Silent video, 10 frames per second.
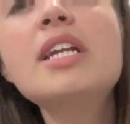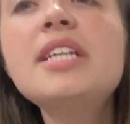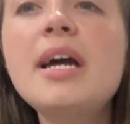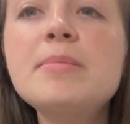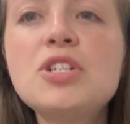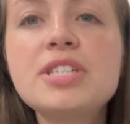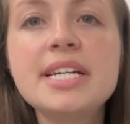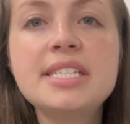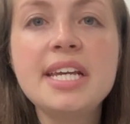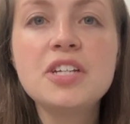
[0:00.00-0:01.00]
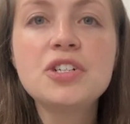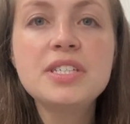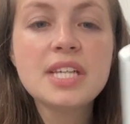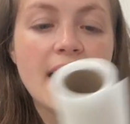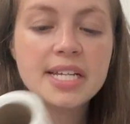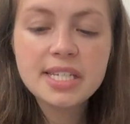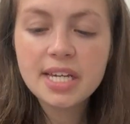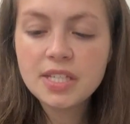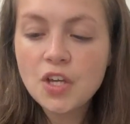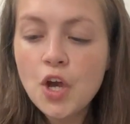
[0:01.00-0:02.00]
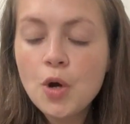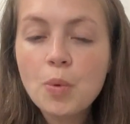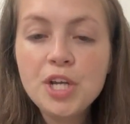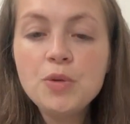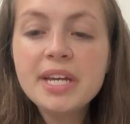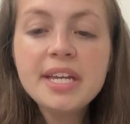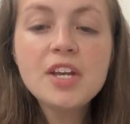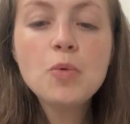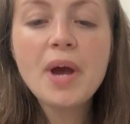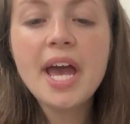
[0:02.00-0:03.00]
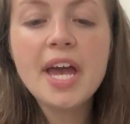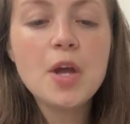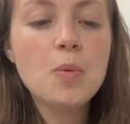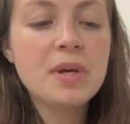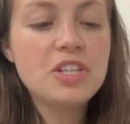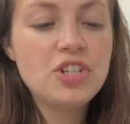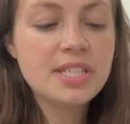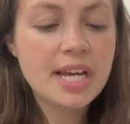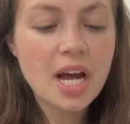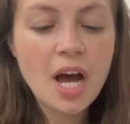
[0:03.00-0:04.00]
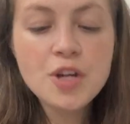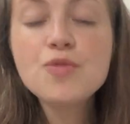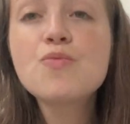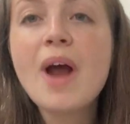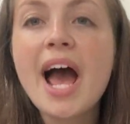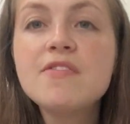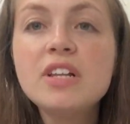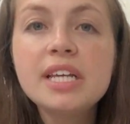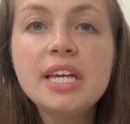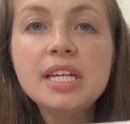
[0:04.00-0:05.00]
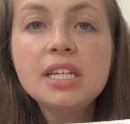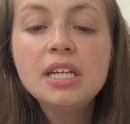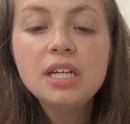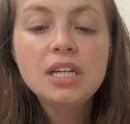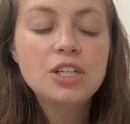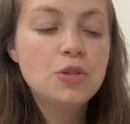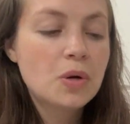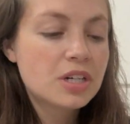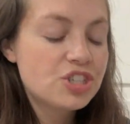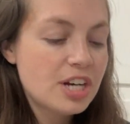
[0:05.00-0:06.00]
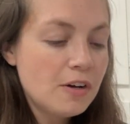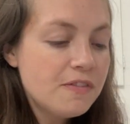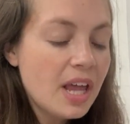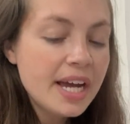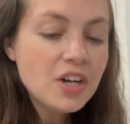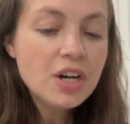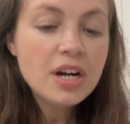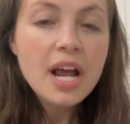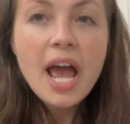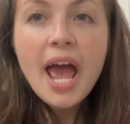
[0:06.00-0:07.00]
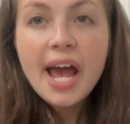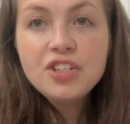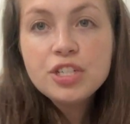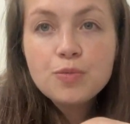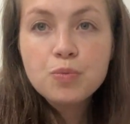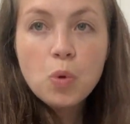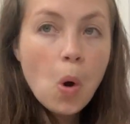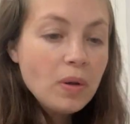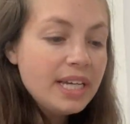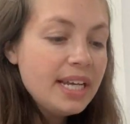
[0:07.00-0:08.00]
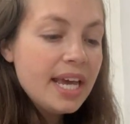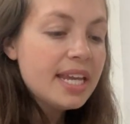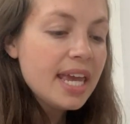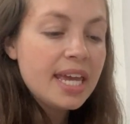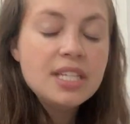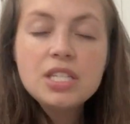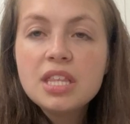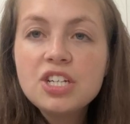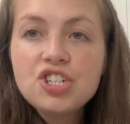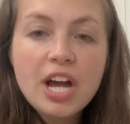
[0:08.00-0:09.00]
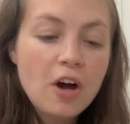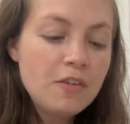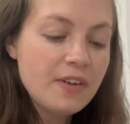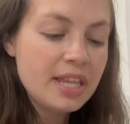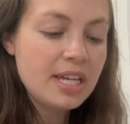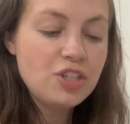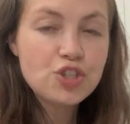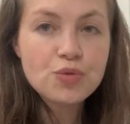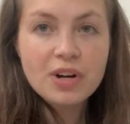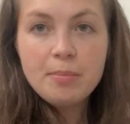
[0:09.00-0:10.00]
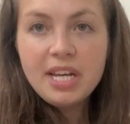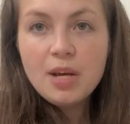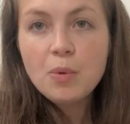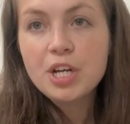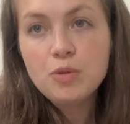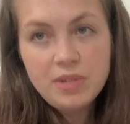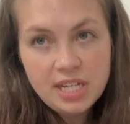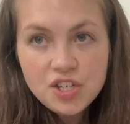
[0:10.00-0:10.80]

of times there's like standard sizes where you can get away with just like unraveling your shelf liner and just rolling it into the shelf and then trimming it where you need